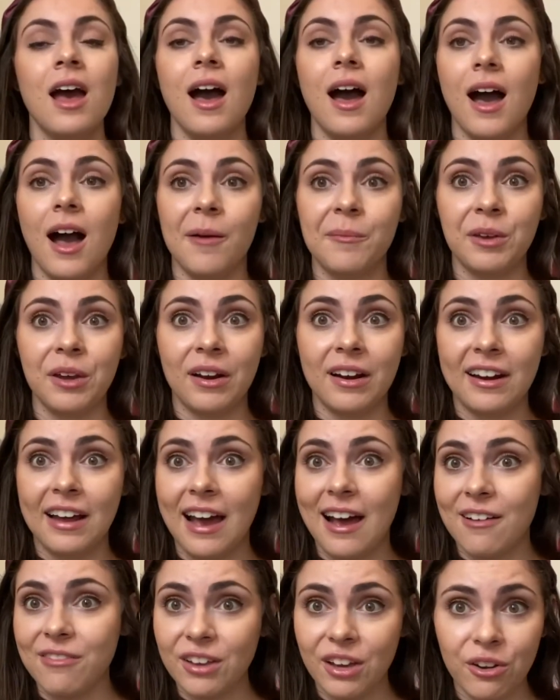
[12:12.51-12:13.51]
You're gonna
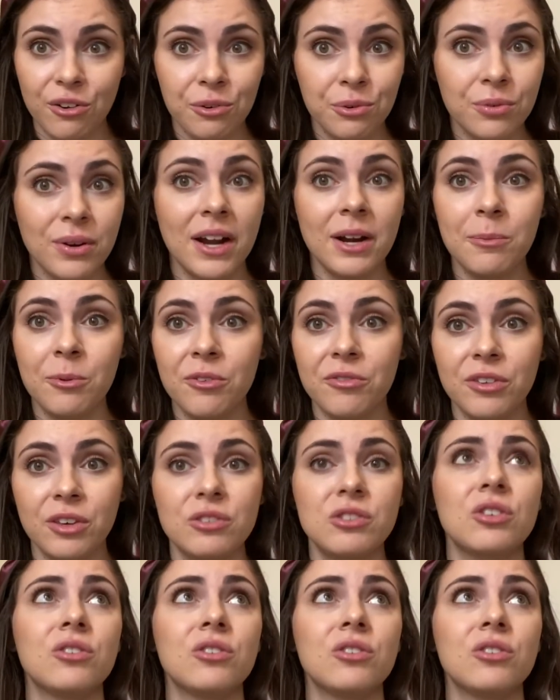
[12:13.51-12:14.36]
have incredible views.